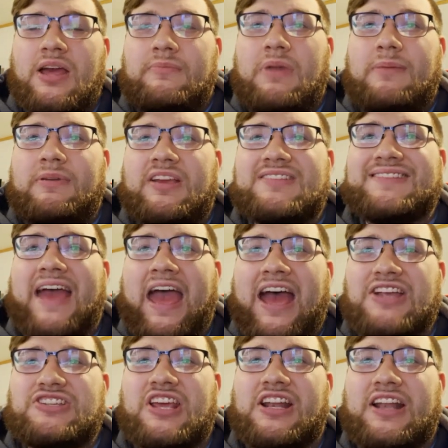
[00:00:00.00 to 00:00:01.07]
Maybe because
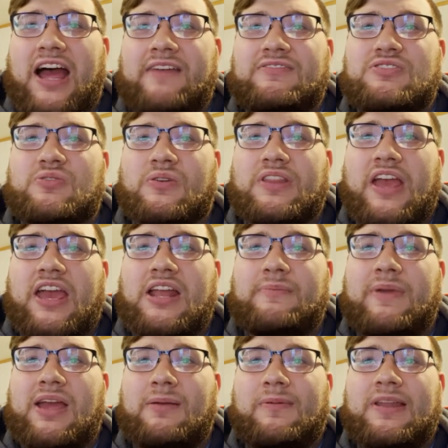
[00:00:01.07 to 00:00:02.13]
Ash had an Ivysaur in the
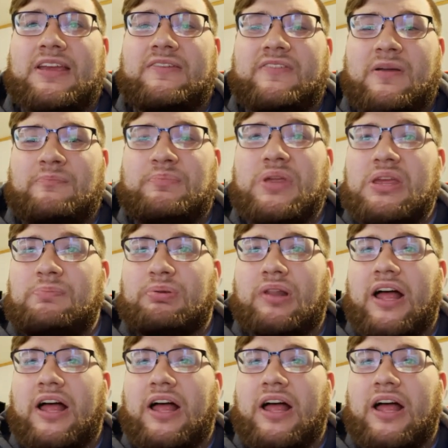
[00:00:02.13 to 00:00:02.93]
anime. I'm gonna give it a B+.